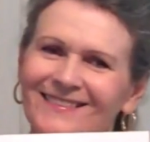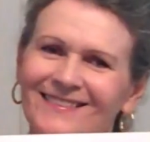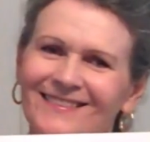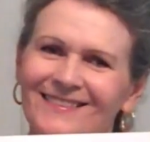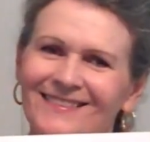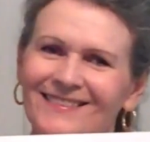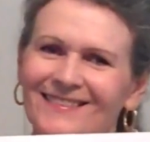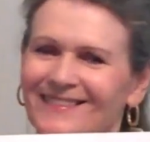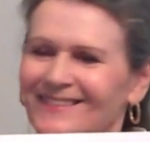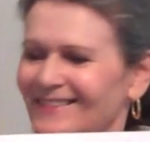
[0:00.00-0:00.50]

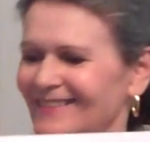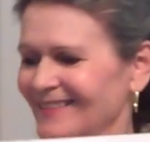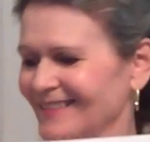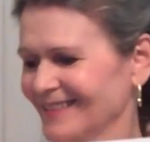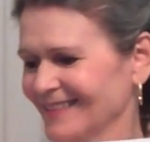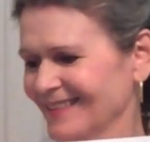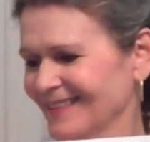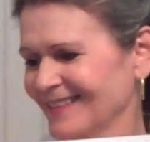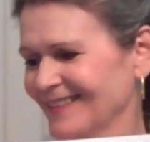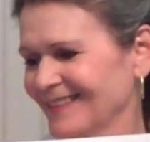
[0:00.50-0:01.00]

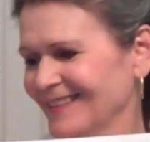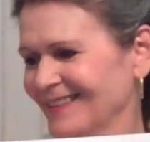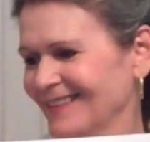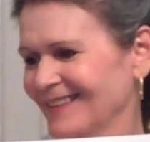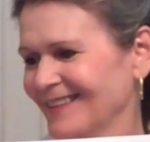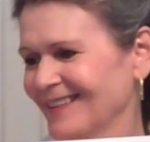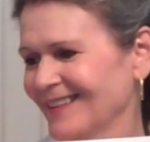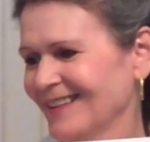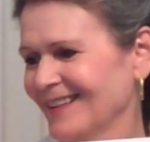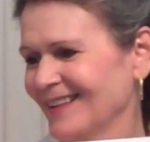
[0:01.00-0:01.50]

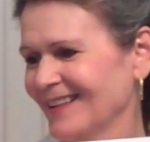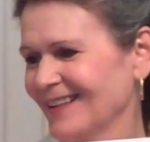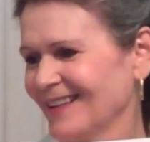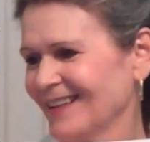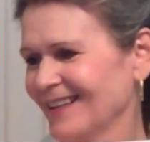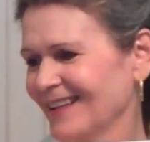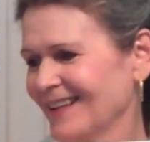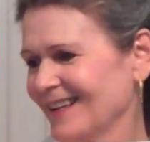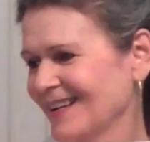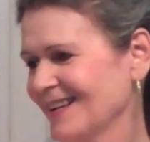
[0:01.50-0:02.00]

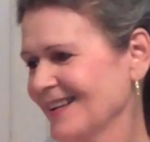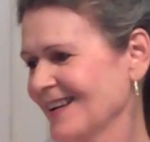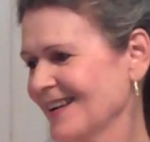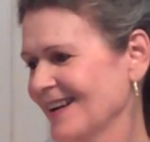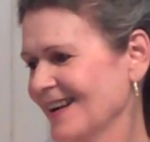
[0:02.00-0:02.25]
[no speech]